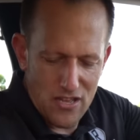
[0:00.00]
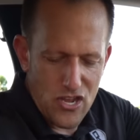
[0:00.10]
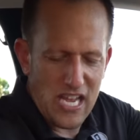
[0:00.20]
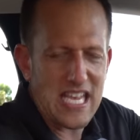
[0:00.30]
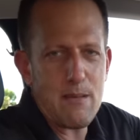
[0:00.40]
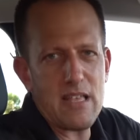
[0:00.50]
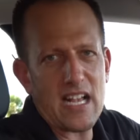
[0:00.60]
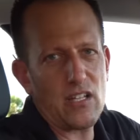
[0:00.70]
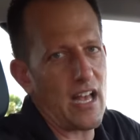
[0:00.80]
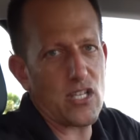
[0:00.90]
You could keep that
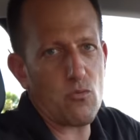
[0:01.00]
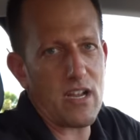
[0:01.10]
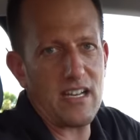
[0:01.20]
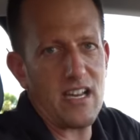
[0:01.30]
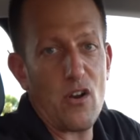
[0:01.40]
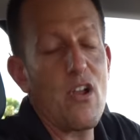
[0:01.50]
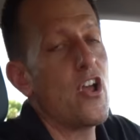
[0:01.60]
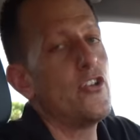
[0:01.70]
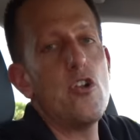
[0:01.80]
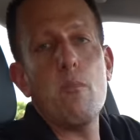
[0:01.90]
class ring in here.
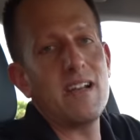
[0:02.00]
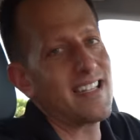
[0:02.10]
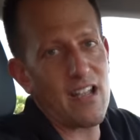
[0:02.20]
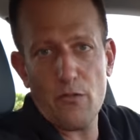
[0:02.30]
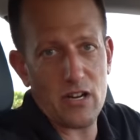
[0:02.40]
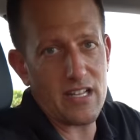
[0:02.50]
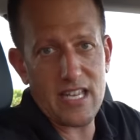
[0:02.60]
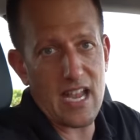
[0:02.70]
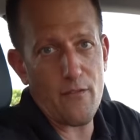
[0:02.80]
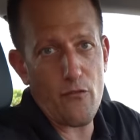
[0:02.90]
Nobody's ever going to
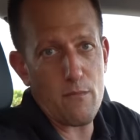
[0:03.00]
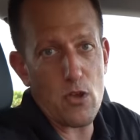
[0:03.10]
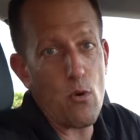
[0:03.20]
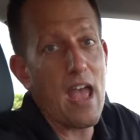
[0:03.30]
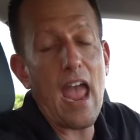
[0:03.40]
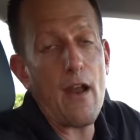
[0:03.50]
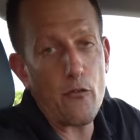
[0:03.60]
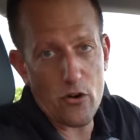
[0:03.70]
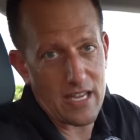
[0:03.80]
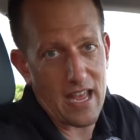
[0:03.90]
take it from you
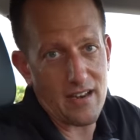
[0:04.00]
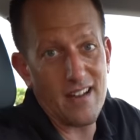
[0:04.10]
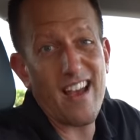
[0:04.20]
ever again.